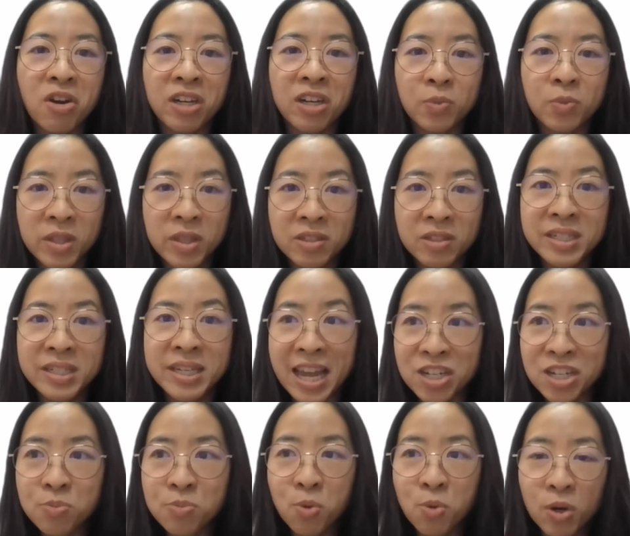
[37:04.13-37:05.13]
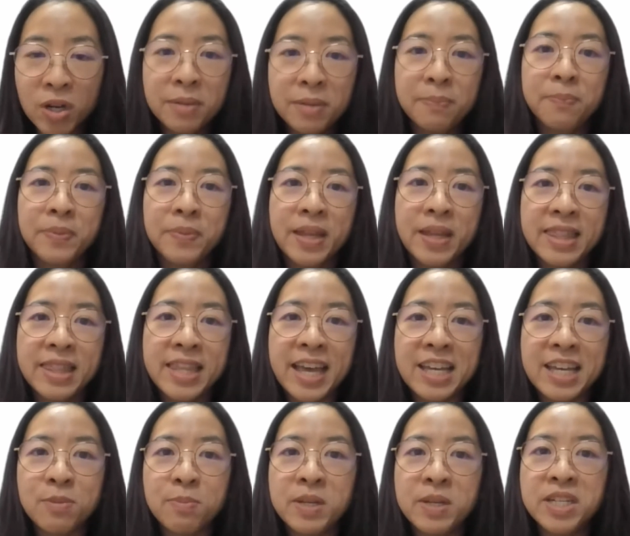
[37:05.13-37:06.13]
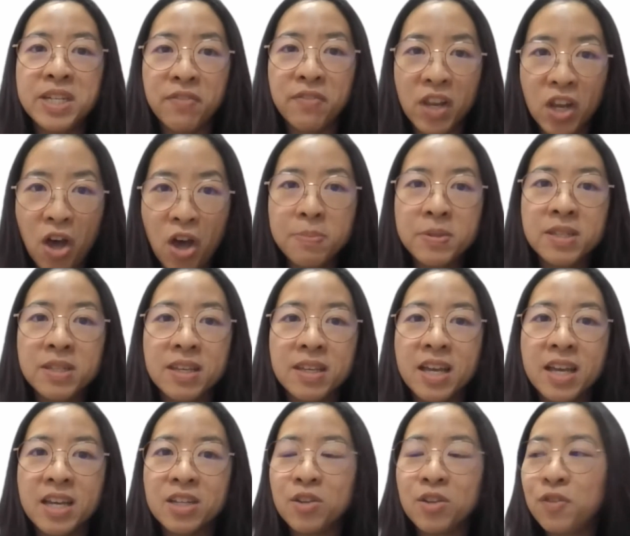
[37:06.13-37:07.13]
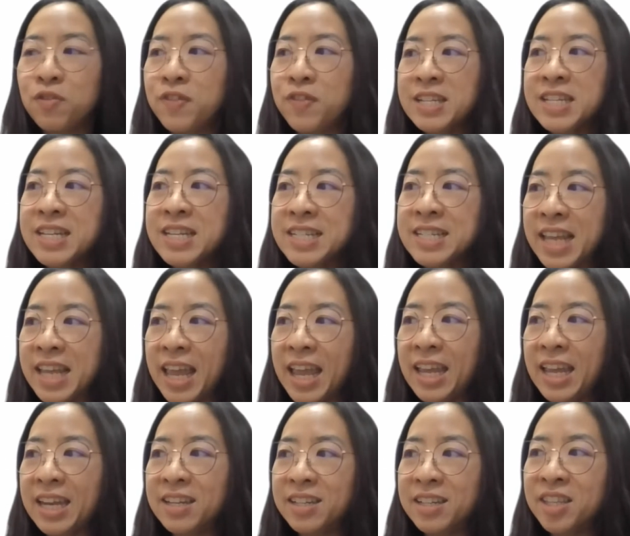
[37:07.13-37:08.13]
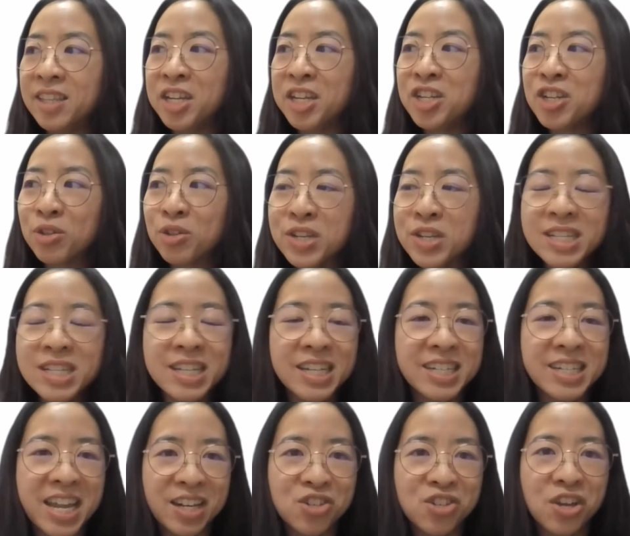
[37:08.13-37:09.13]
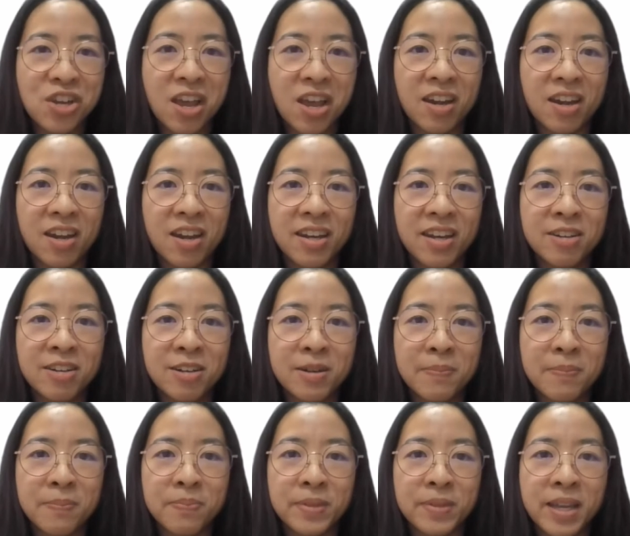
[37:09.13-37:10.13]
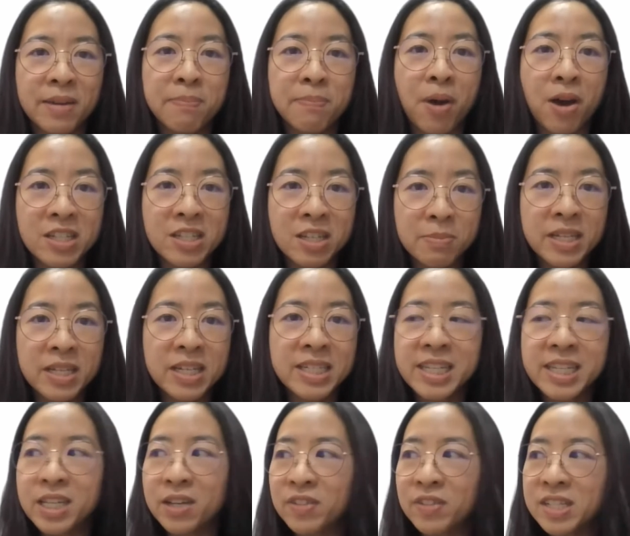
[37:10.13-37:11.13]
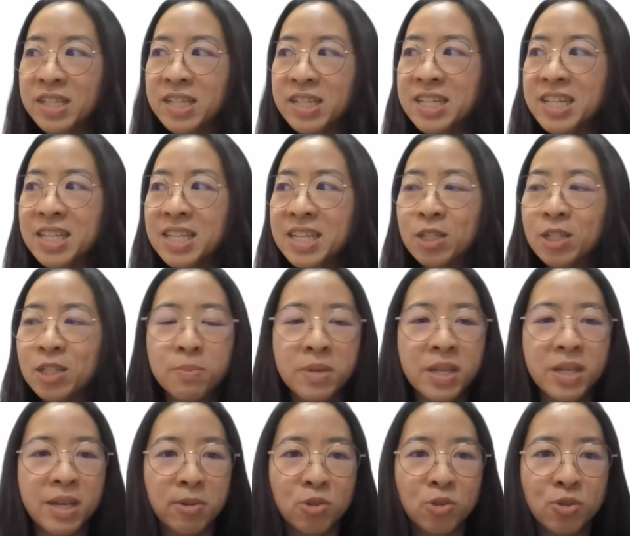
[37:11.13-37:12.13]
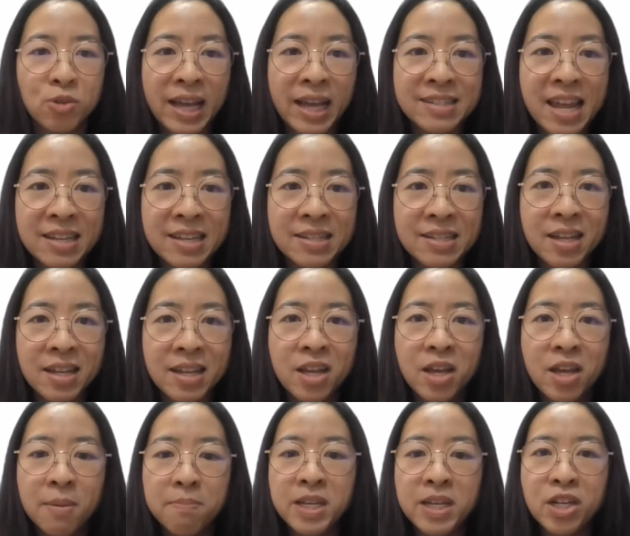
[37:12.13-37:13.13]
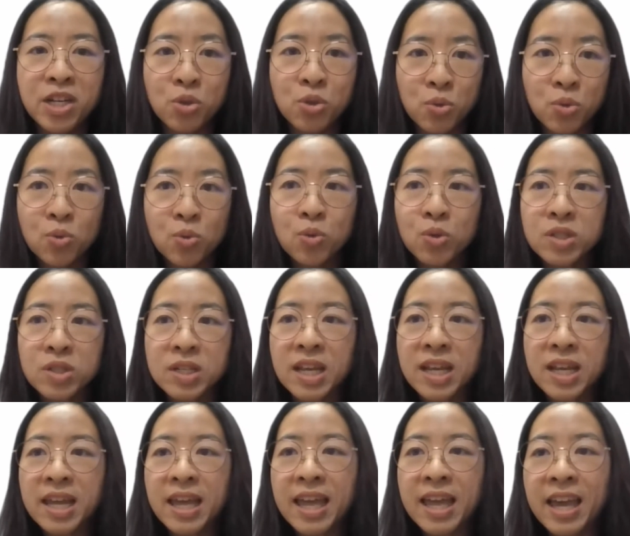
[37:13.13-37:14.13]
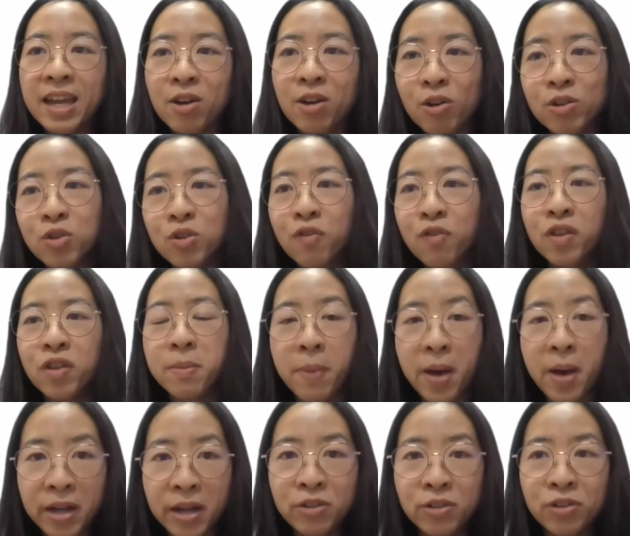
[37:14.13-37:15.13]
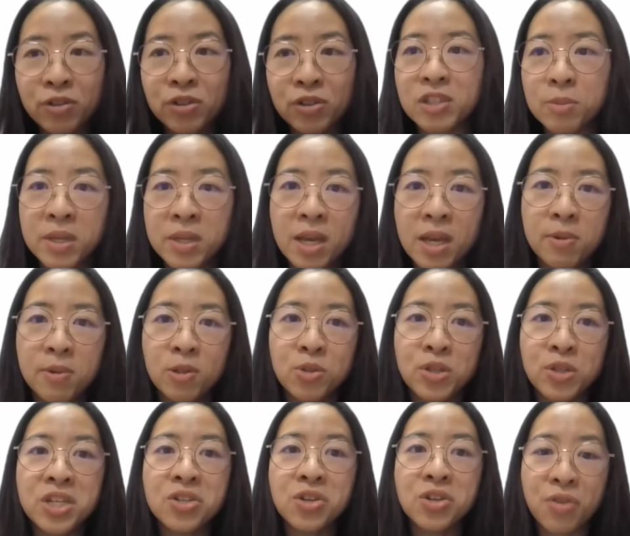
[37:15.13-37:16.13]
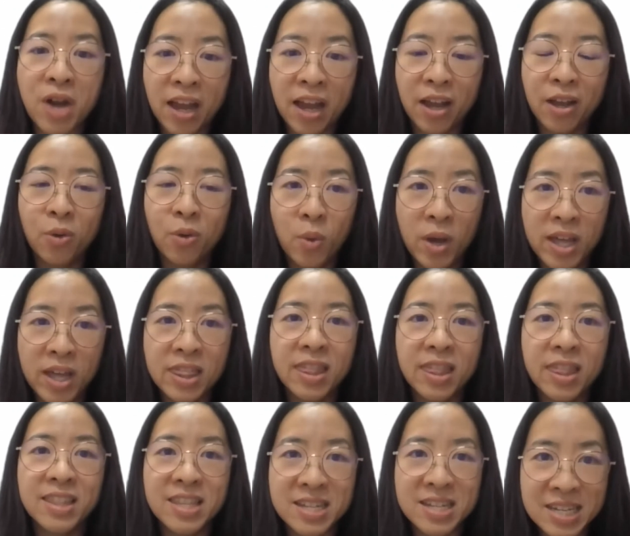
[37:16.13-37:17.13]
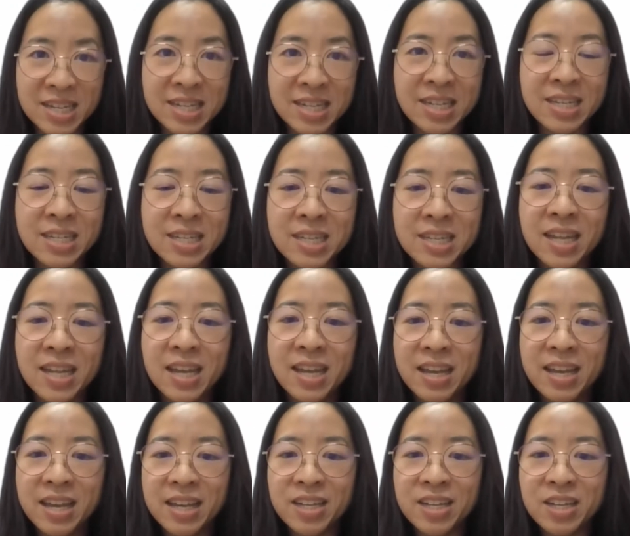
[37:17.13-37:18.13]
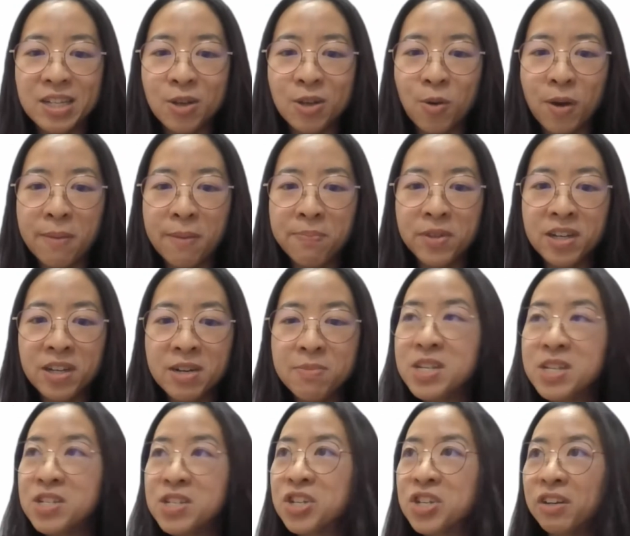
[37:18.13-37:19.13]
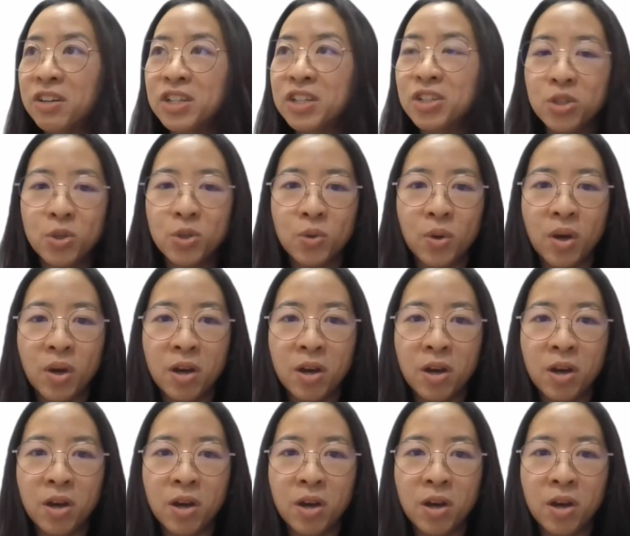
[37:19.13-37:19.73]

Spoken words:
2030 dashboard that has been developed to facilitate the increased connection and possibility of the cities to be able to access many tools, and also for the partners to be able to interact with the cities. And so I'm going to be sharing you